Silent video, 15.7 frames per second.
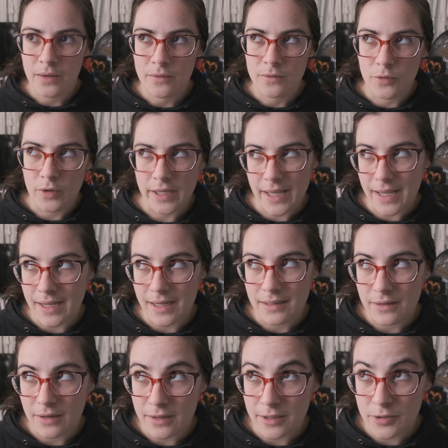48
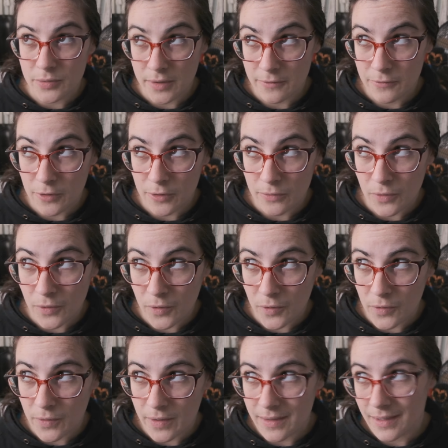on a 24
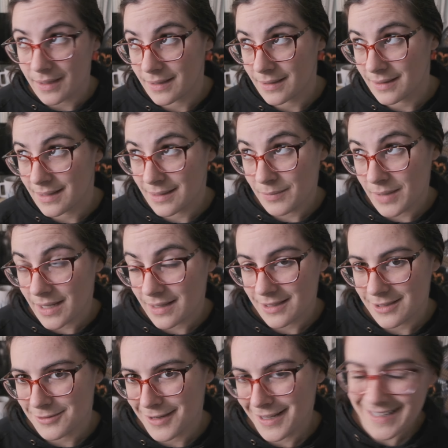roll. I think that math
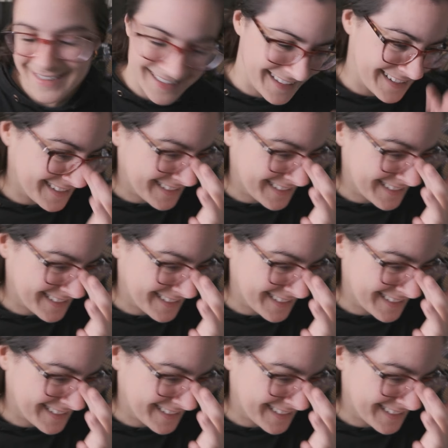is right.